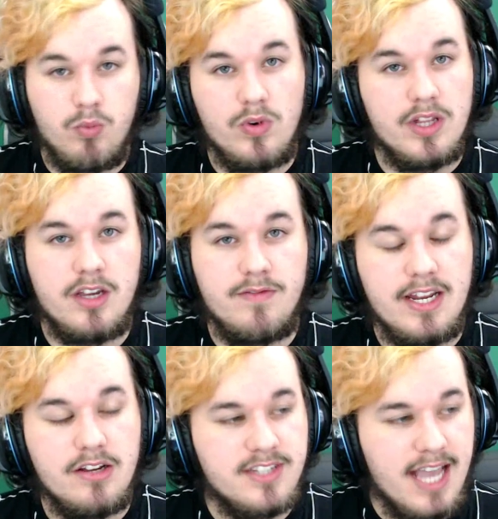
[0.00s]
really good
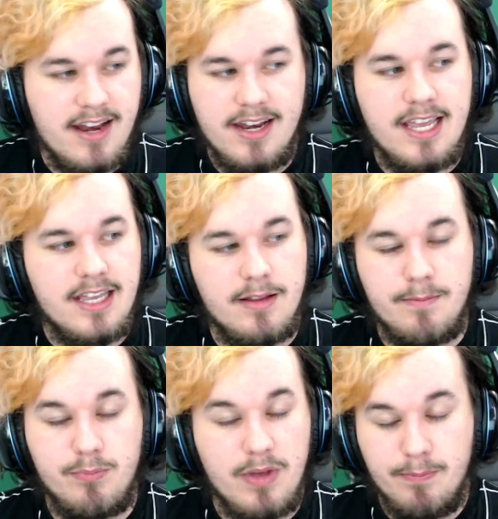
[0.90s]
videos, editing,
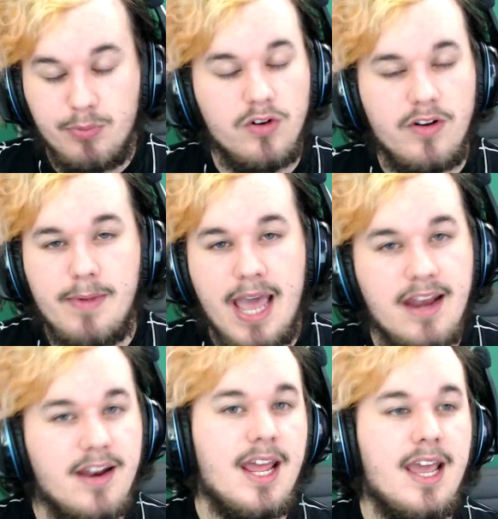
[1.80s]
and improve on my
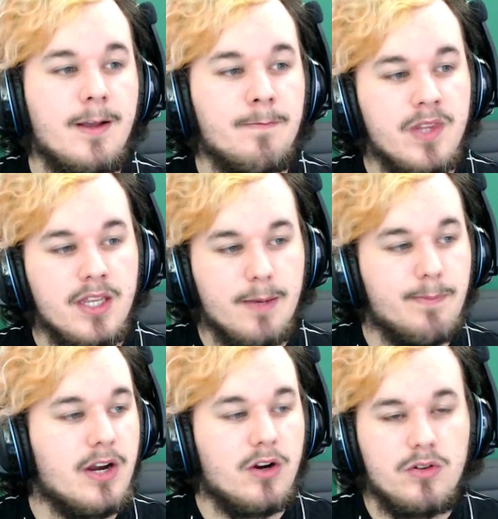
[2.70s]
editing,
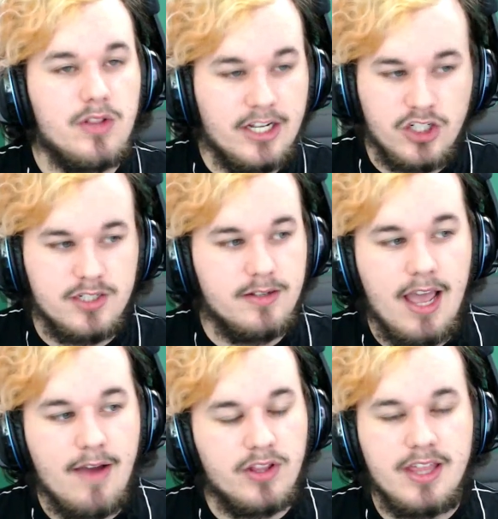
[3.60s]
get better, like just
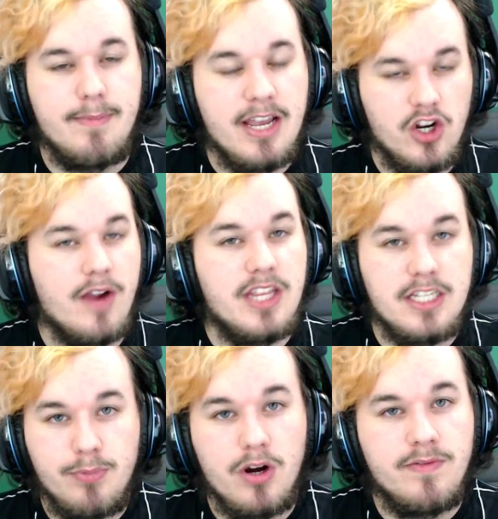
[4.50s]
everything, make sure
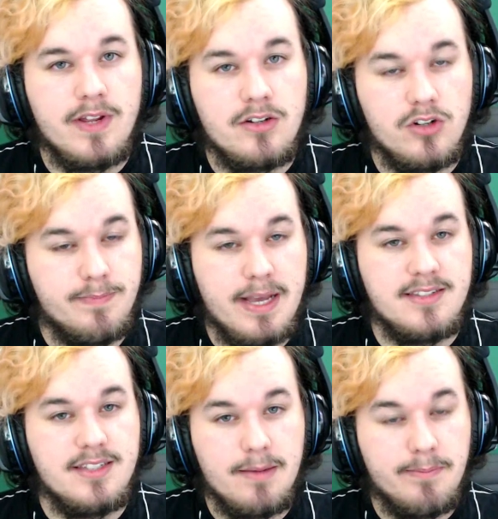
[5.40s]
everything's perfect or as
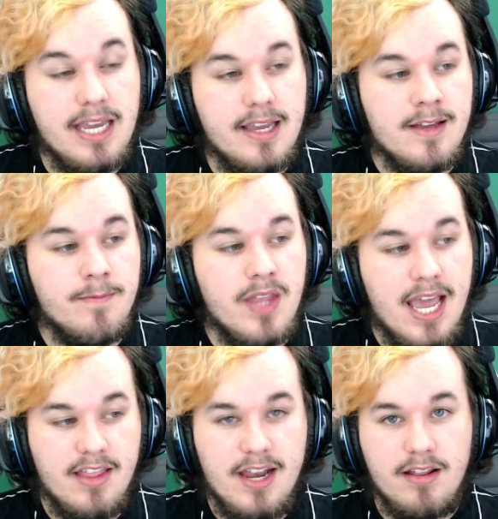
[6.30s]
best as it can be.
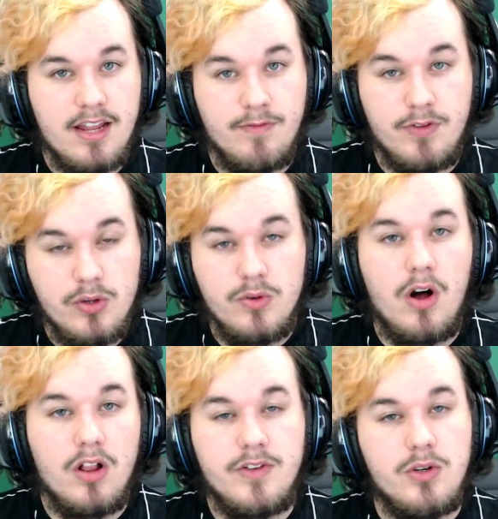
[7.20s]
And then if you,
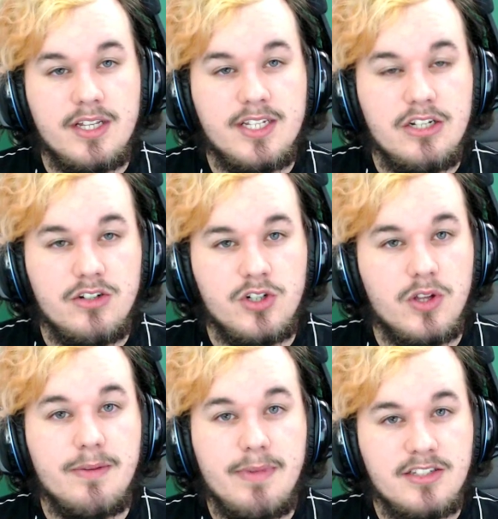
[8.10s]
all of you continue to
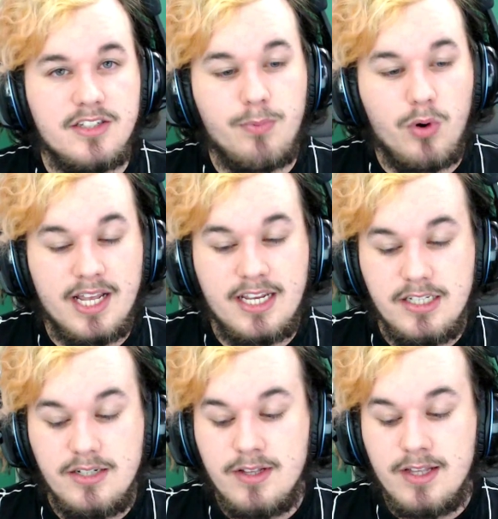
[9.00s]
show the amazing support like you
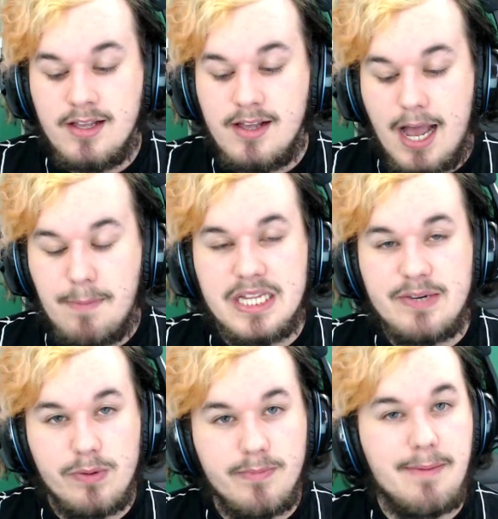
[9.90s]
do, I
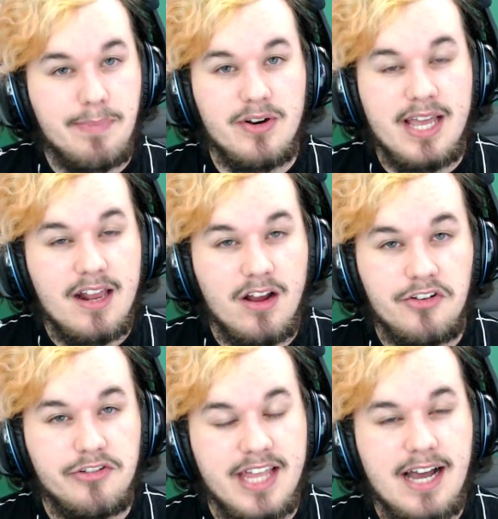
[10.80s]
believe we might be able to hit one
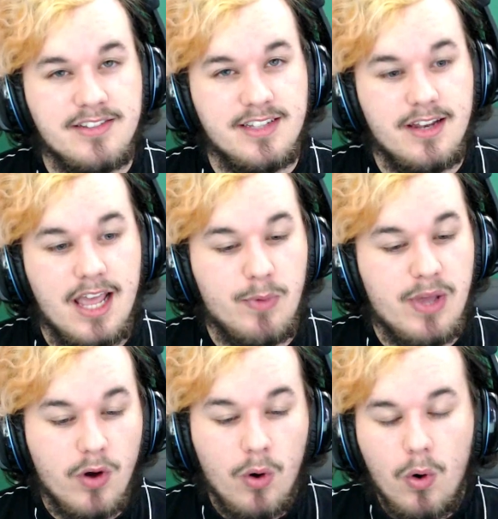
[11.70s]
hundred thousand, and we
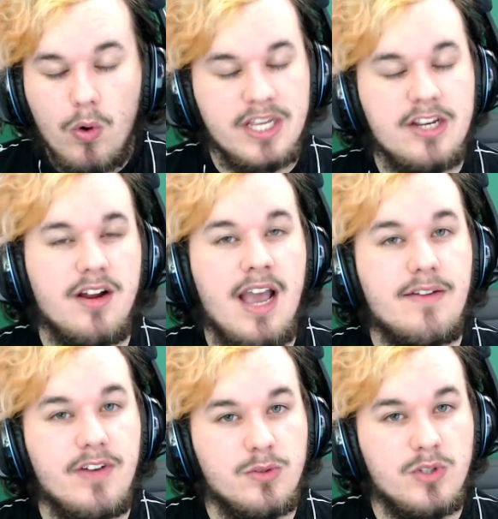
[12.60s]
have a whole year
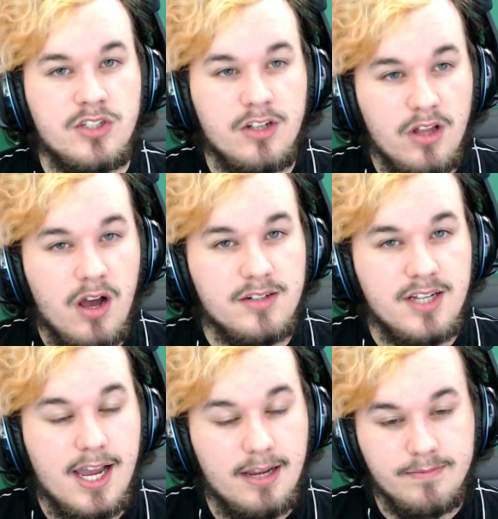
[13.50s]
ahead of us, which is a long
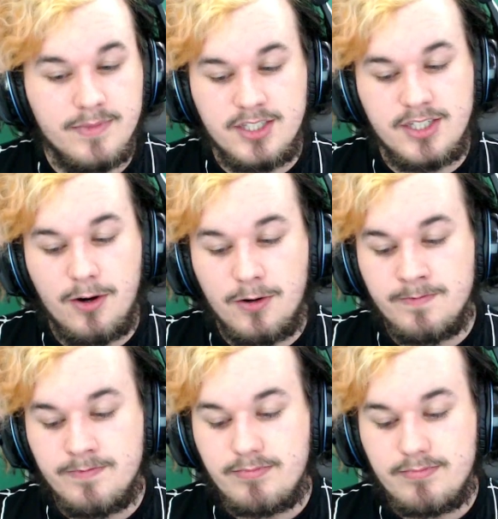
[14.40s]
time. So